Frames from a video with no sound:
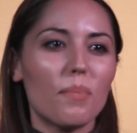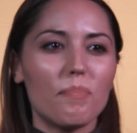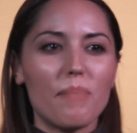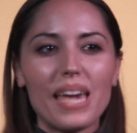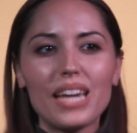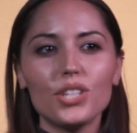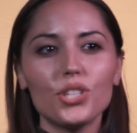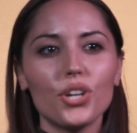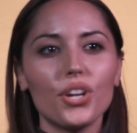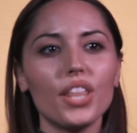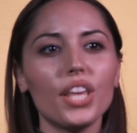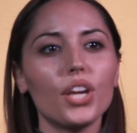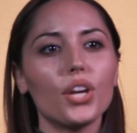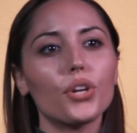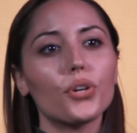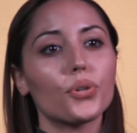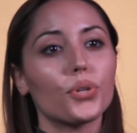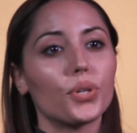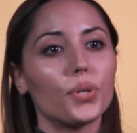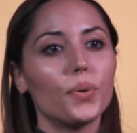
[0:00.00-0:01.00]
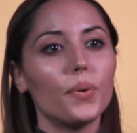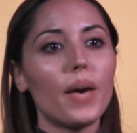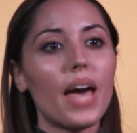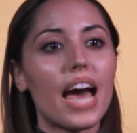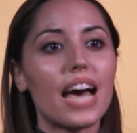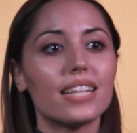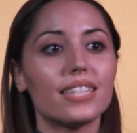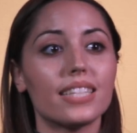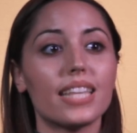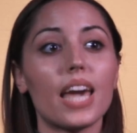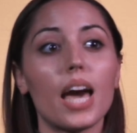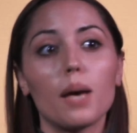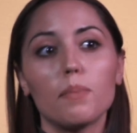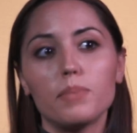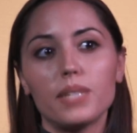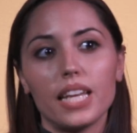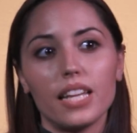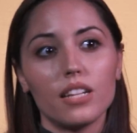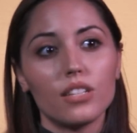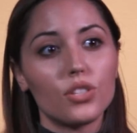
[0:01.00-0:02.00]
Make sure that your crew has the
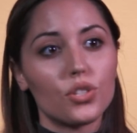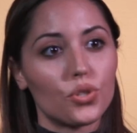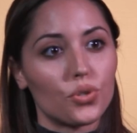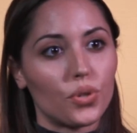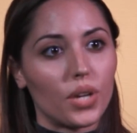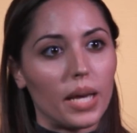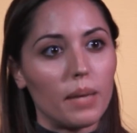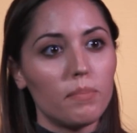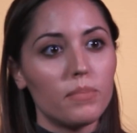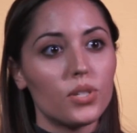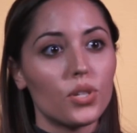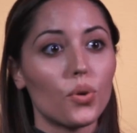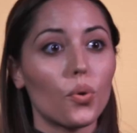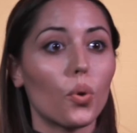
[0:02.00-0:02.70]
updated script